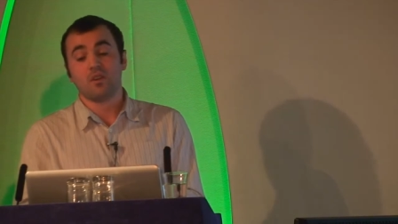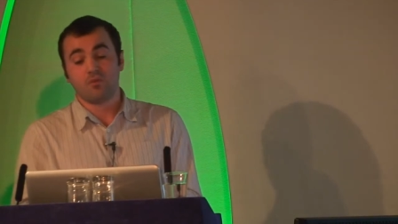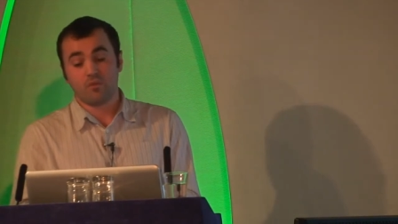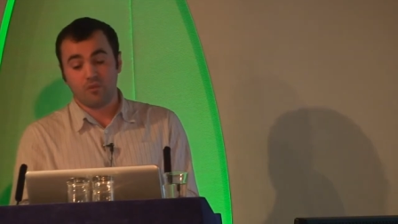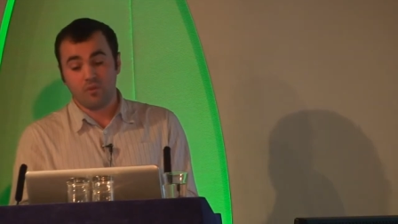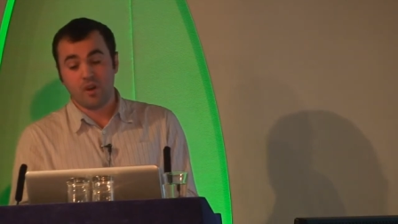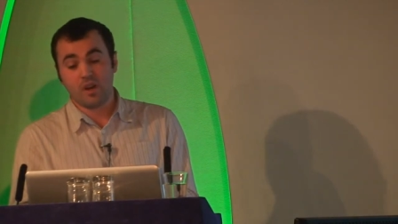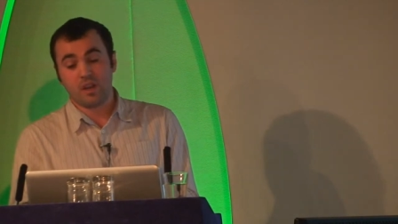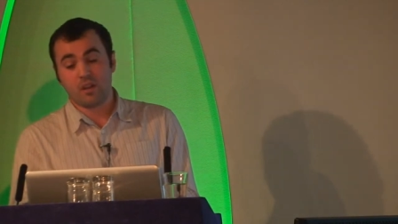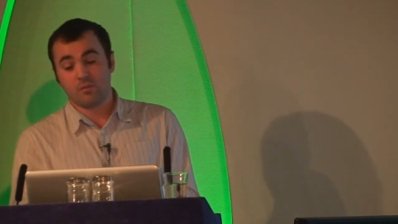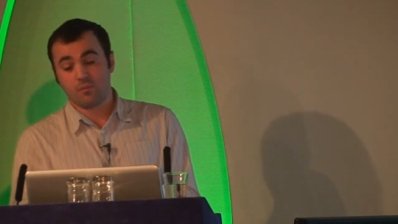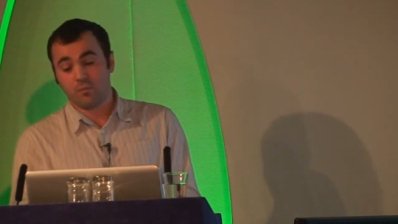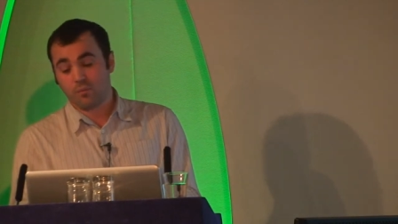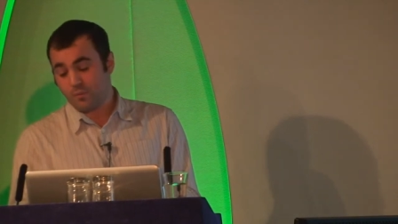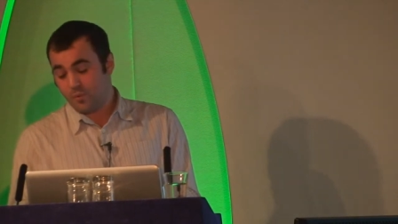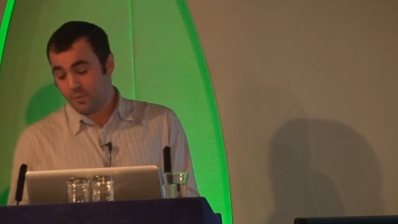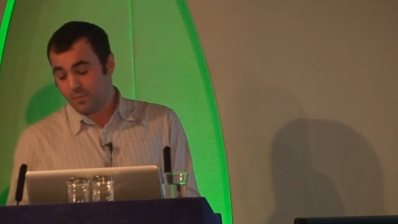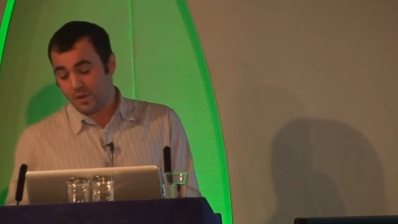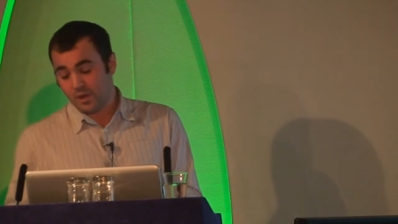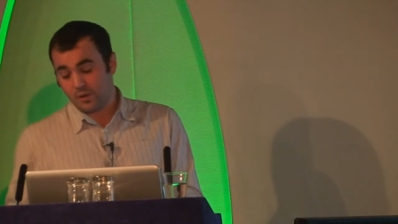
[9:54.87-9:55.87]
really
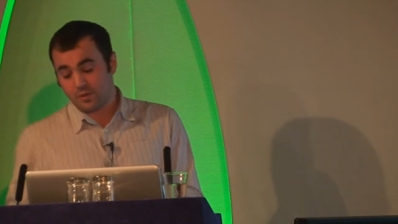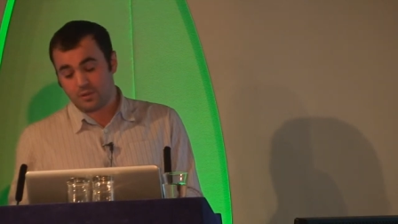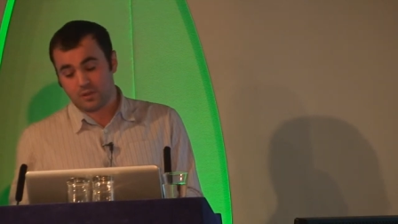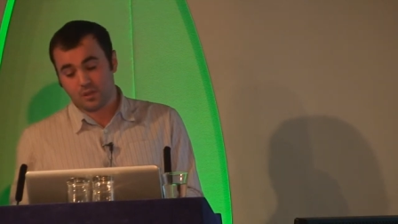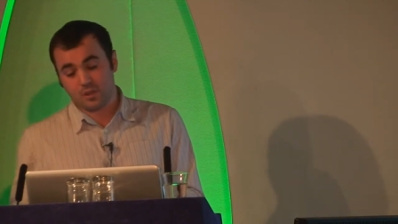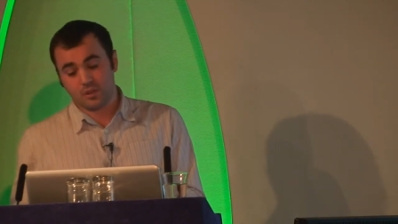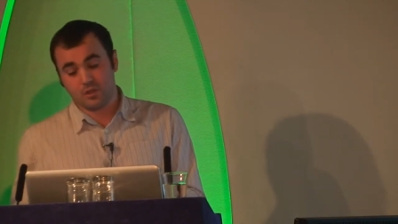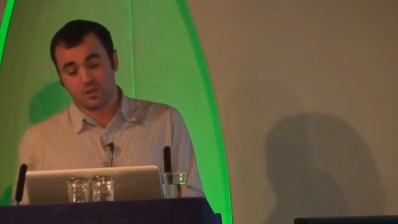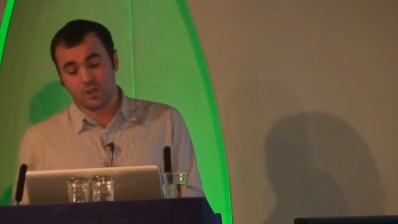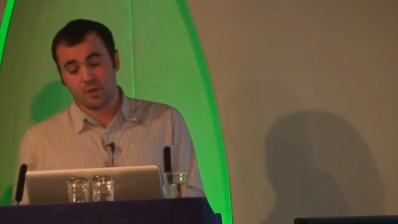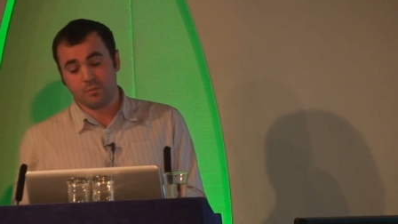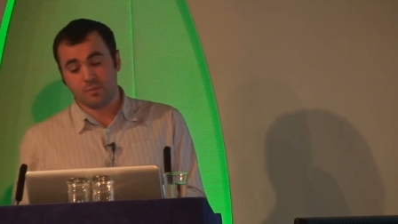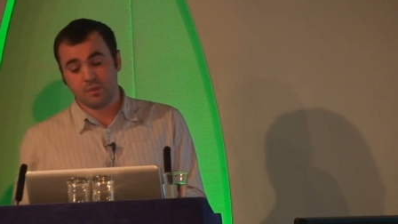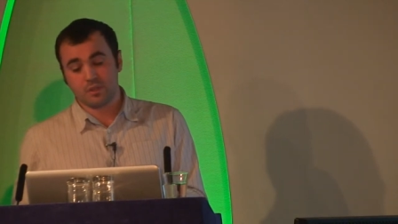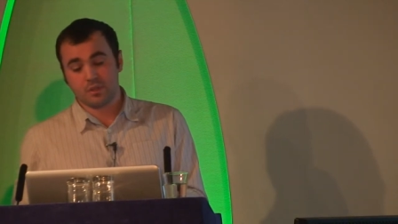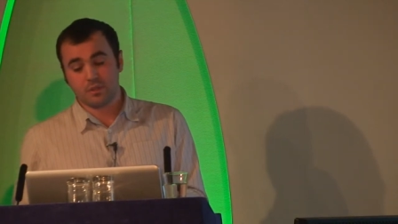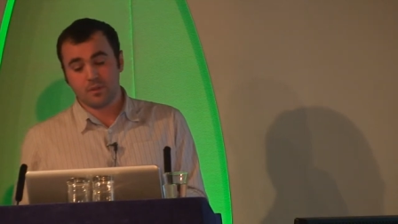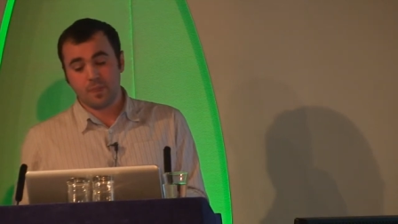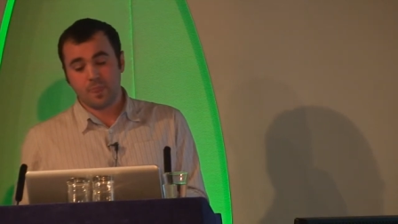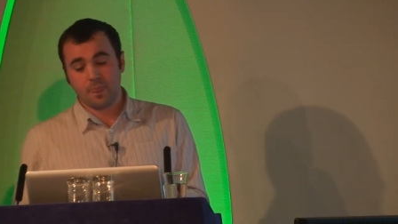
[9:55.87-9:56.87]
appeals to
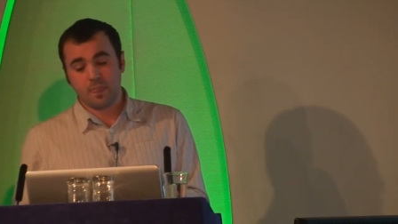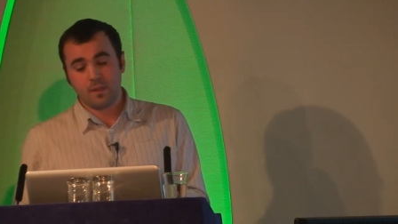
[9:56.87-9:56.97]
consumers.